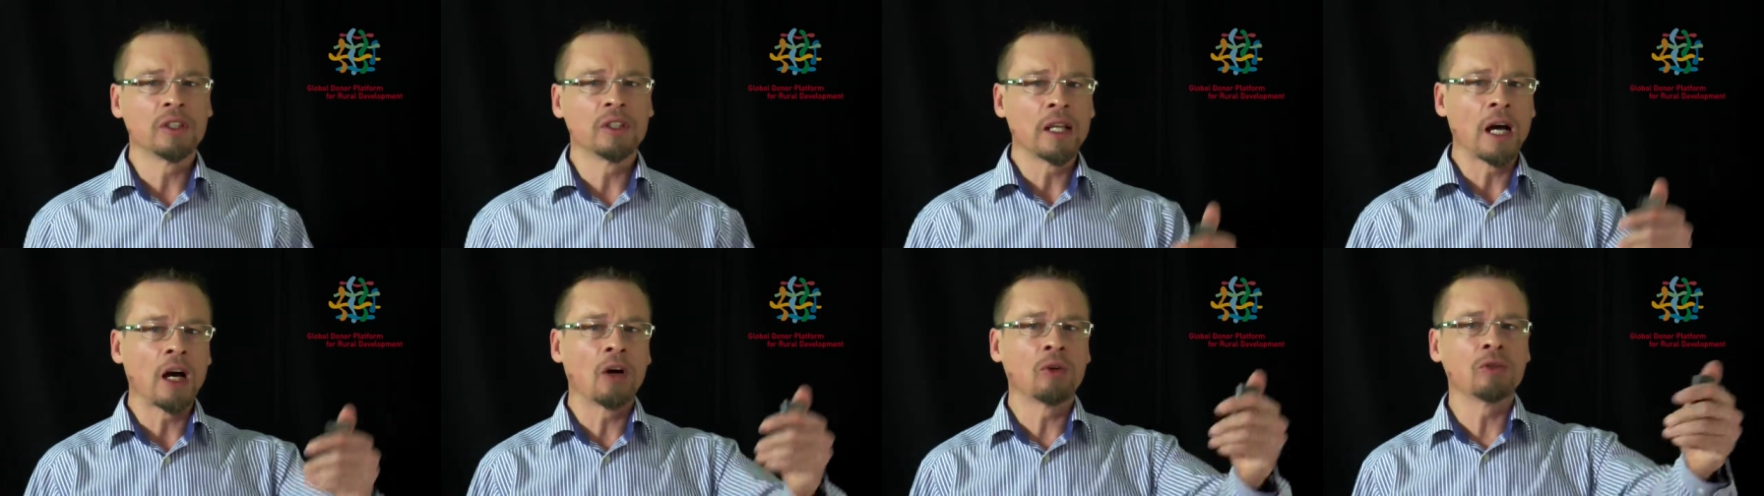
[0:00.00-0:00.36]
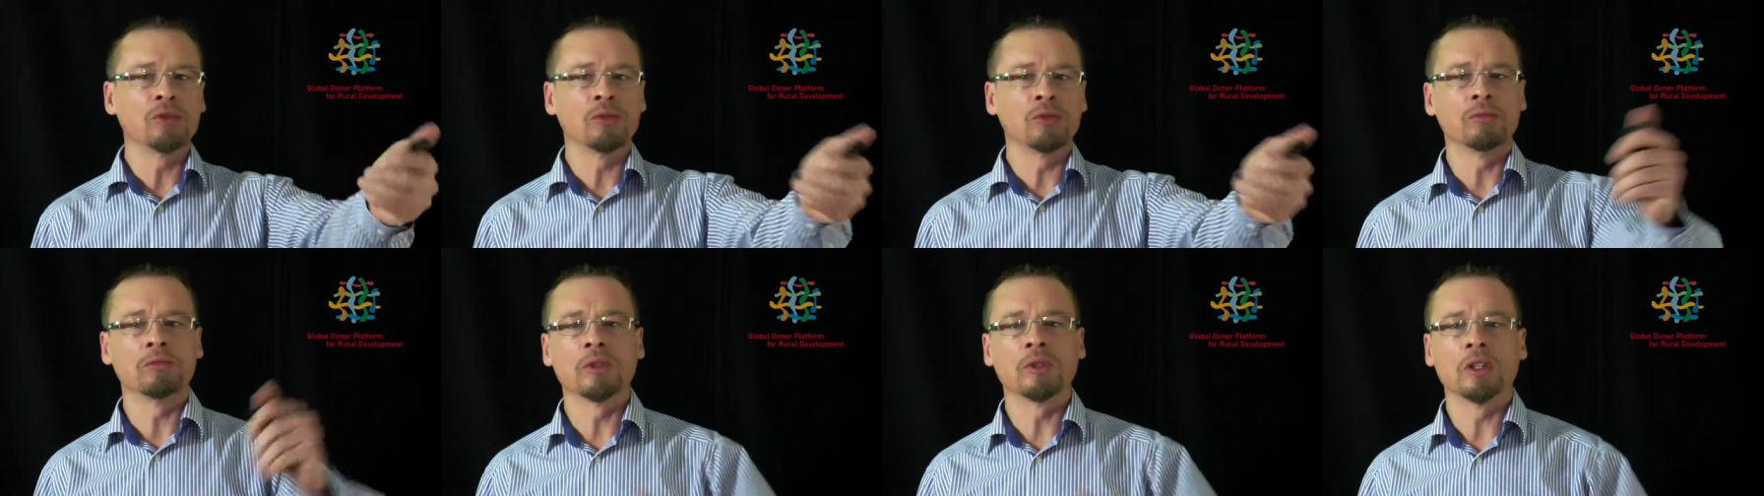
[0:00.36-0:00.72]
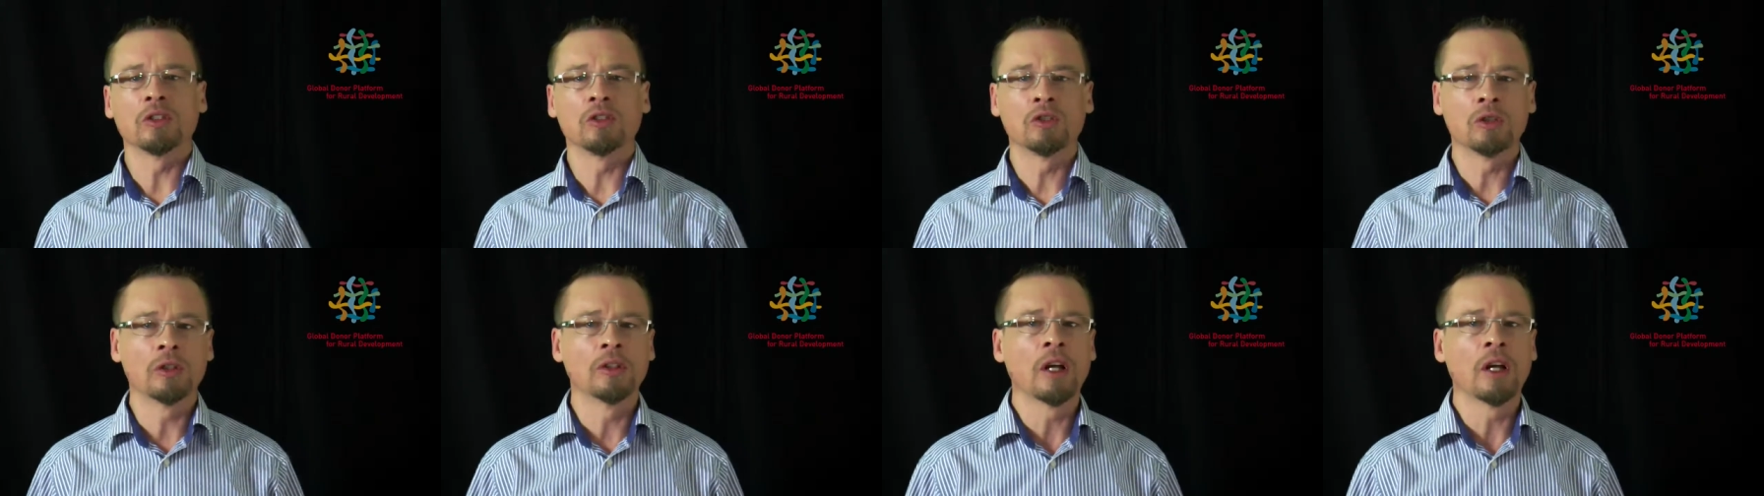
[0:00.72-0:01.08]
and now
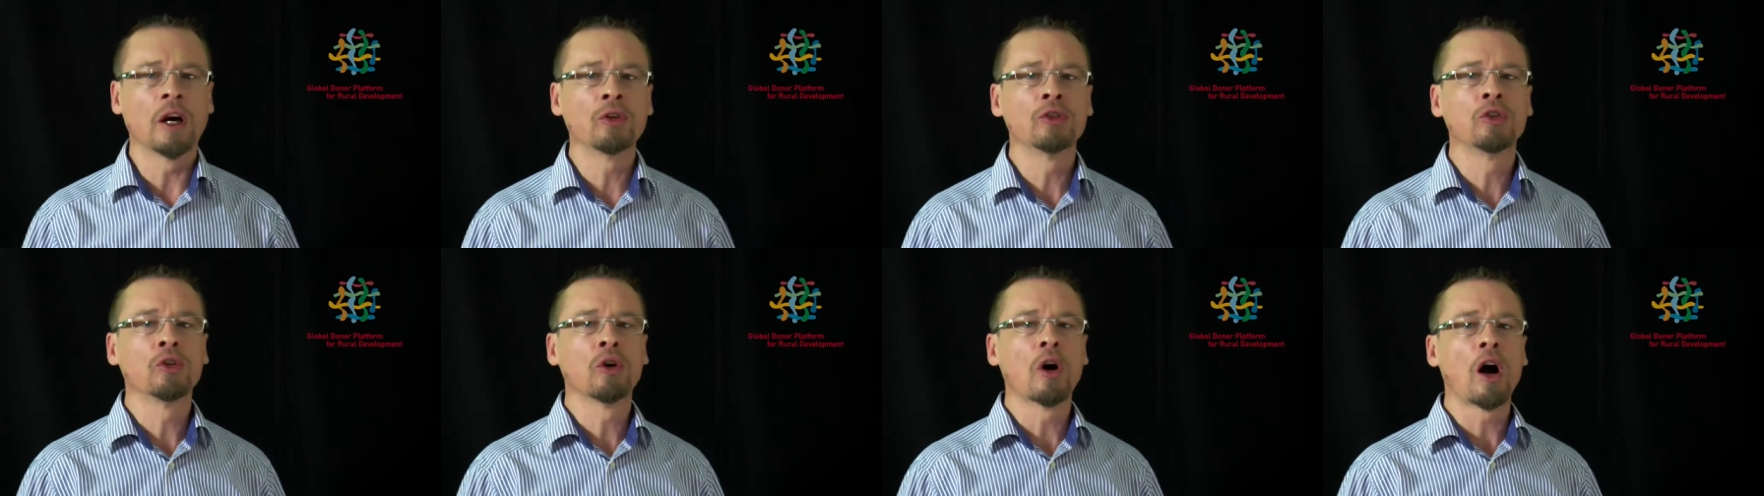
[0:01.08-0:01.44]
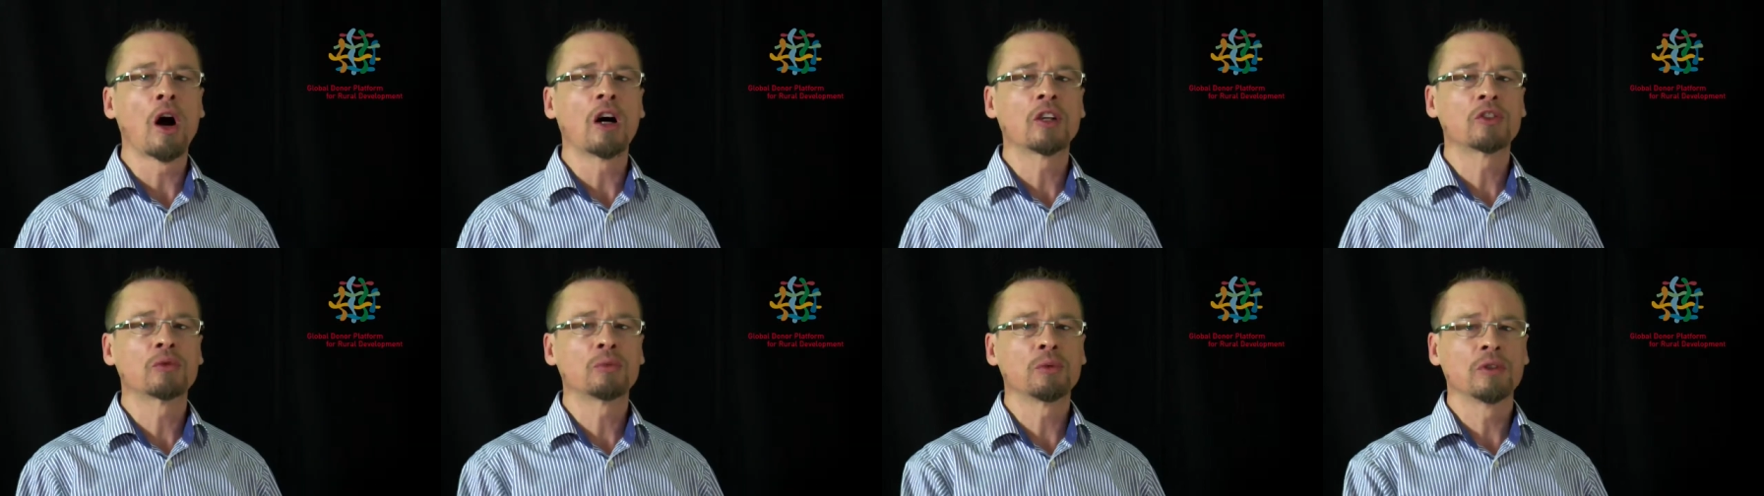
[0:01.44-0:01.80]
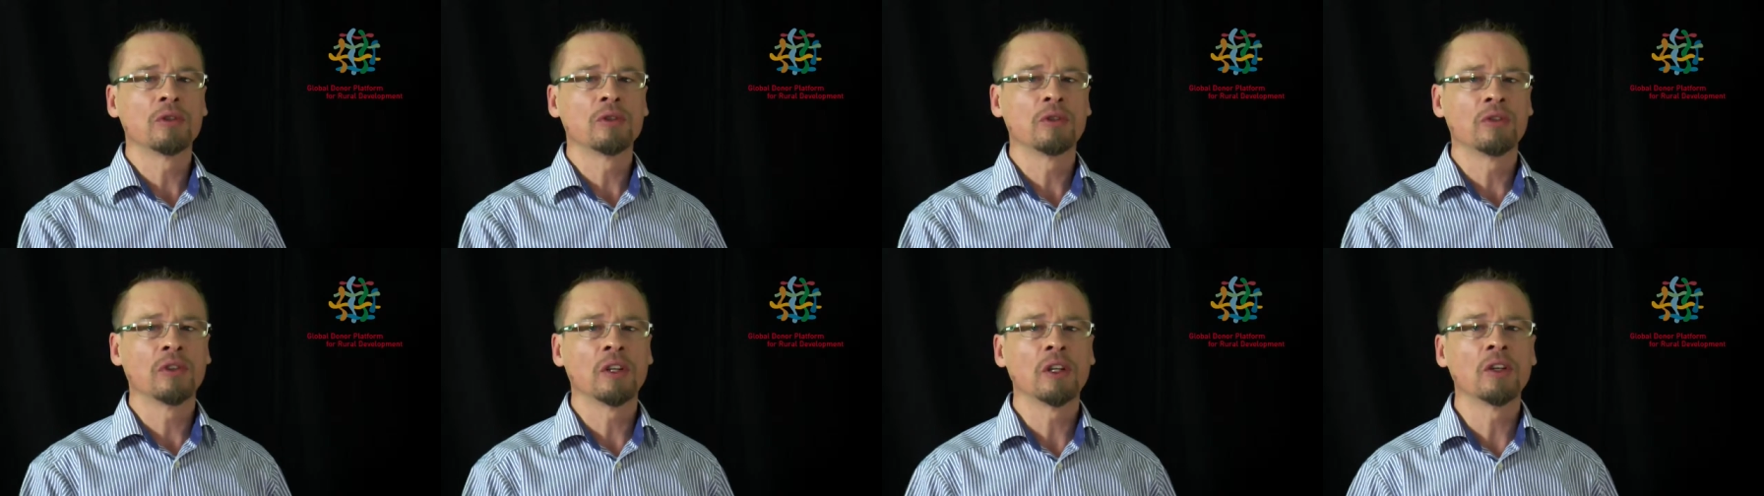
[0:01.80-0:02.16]
you're asked
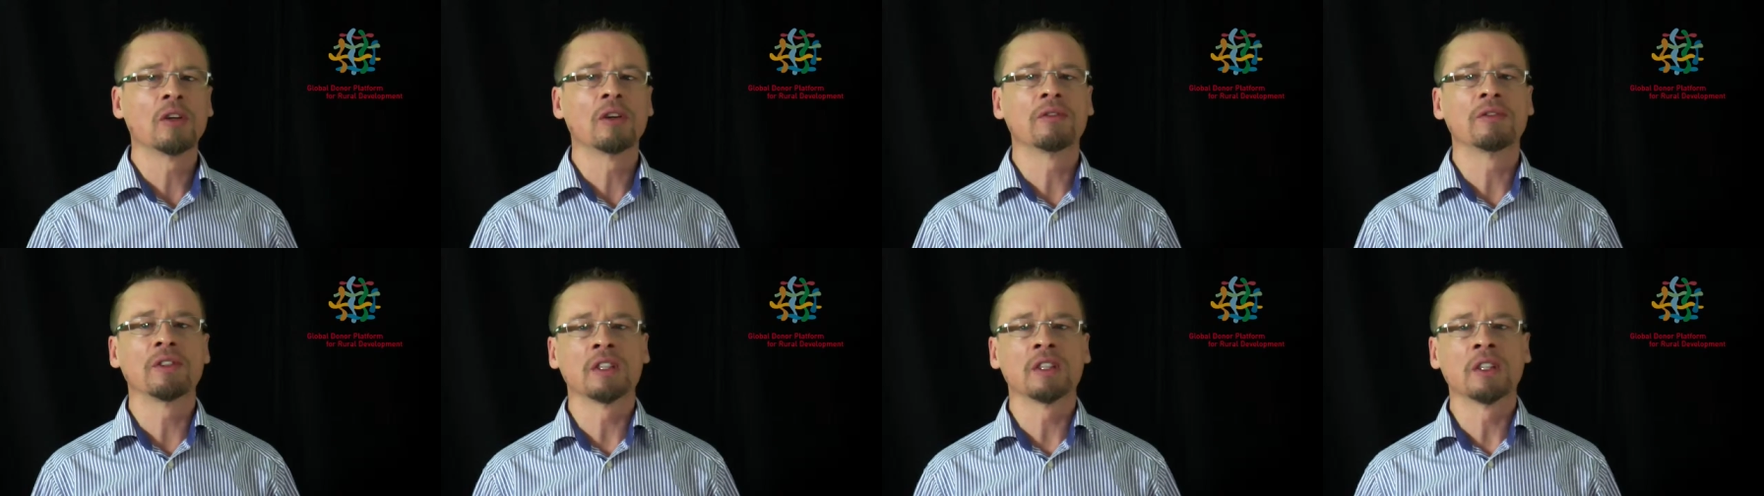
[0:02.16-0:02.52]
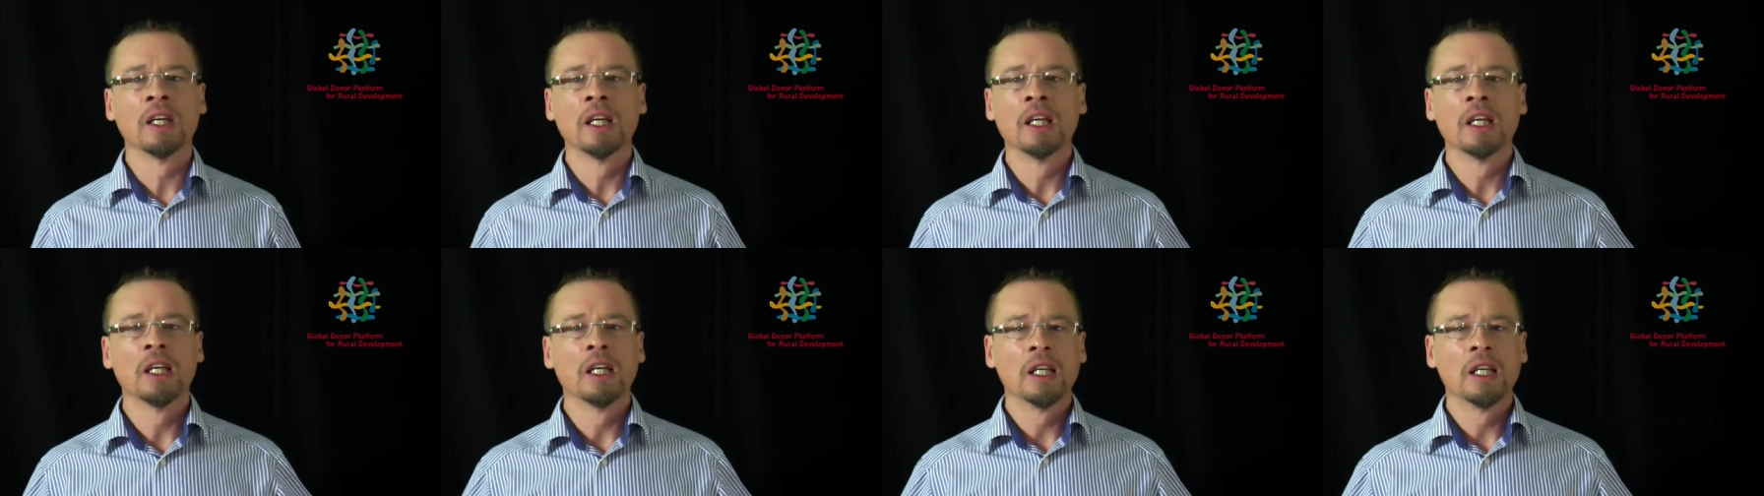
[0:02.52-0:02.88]
what you think of it,